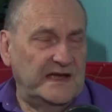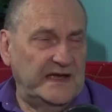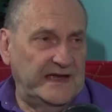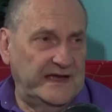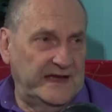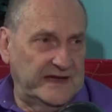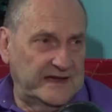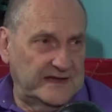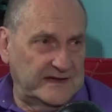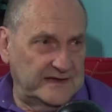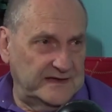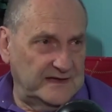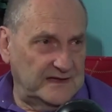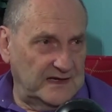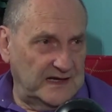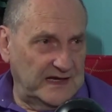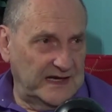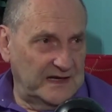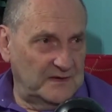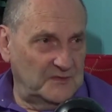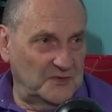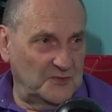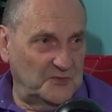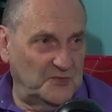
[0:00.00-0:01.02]
And
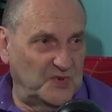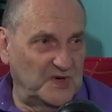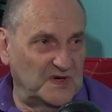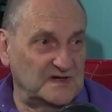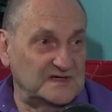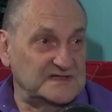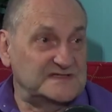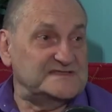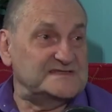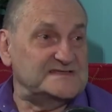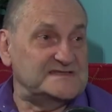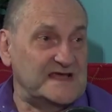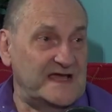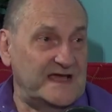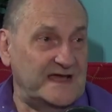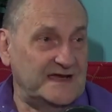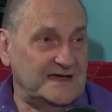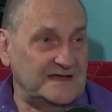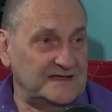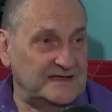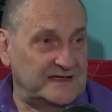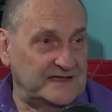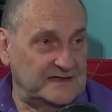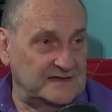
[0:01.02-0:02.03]
I would put
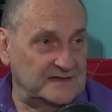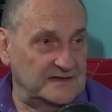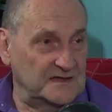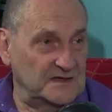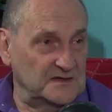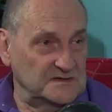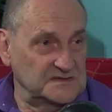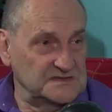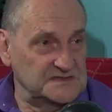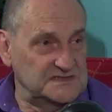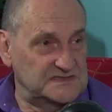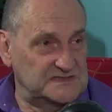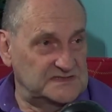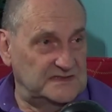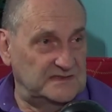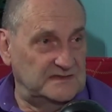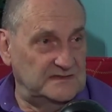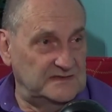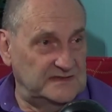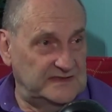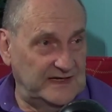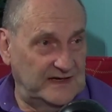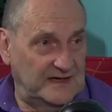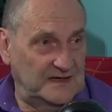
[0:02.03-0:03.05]
sand in those
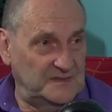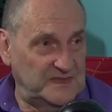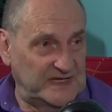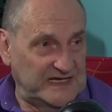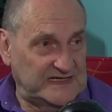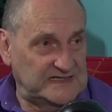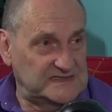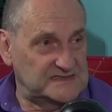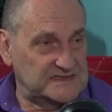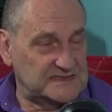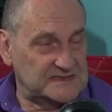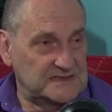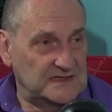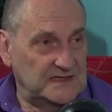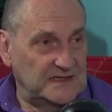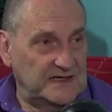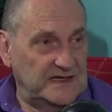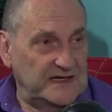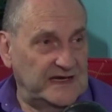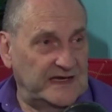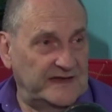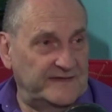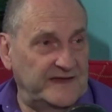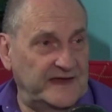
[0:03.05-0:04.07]
dummies,
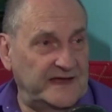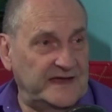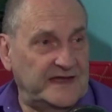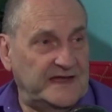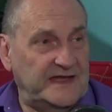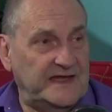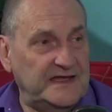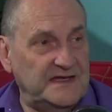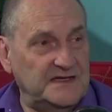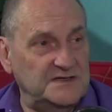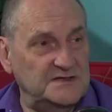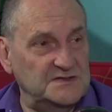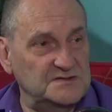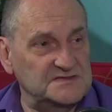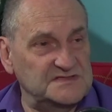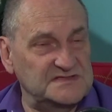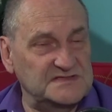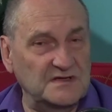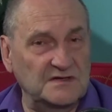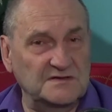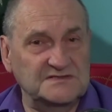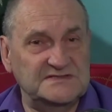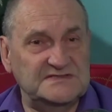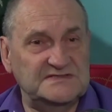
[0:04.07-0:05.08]
okay. and then he used
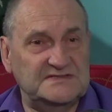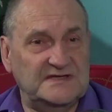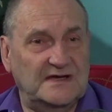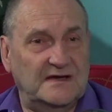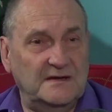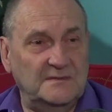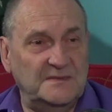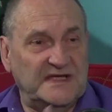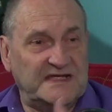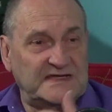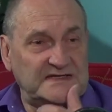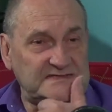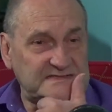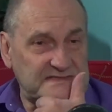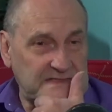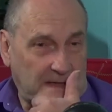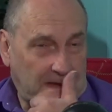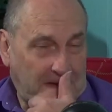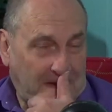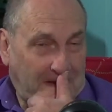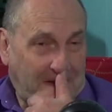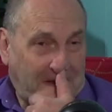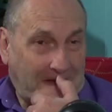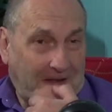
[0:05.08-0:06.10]
those dummies.
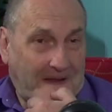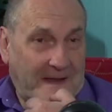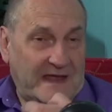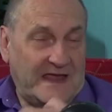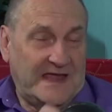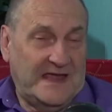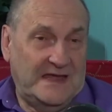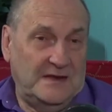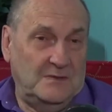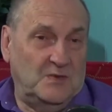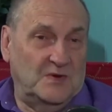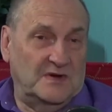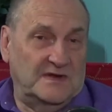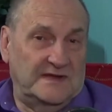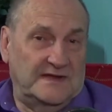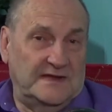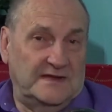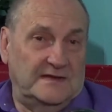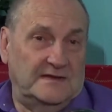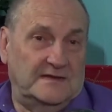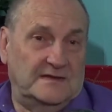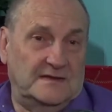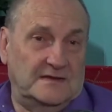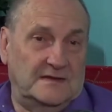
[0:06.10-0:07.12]
He would
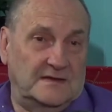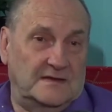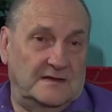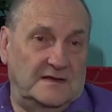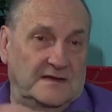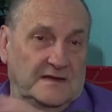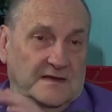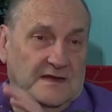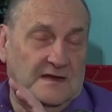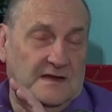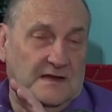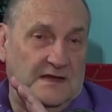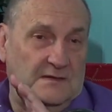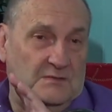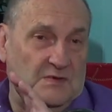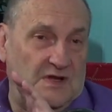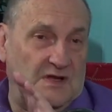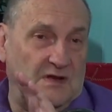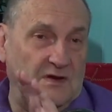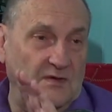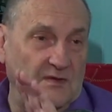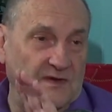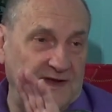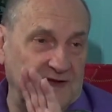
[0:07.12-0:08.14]
he would
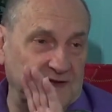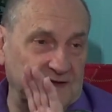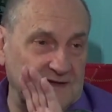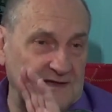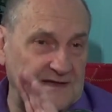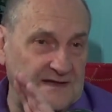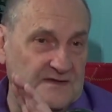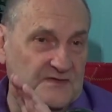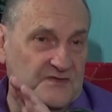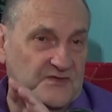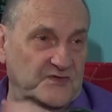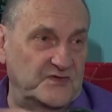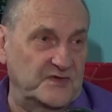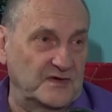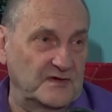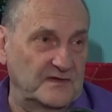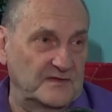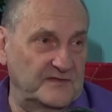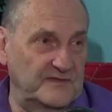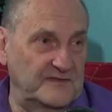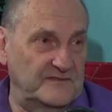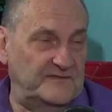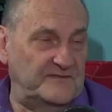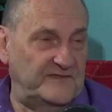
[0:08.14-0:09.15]
go in and drill
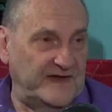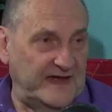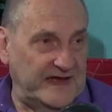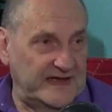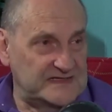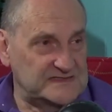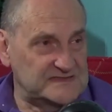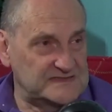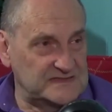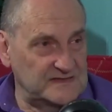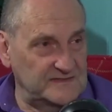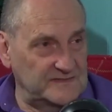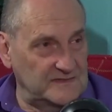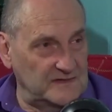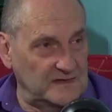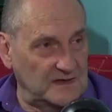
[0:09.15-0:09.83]
the face of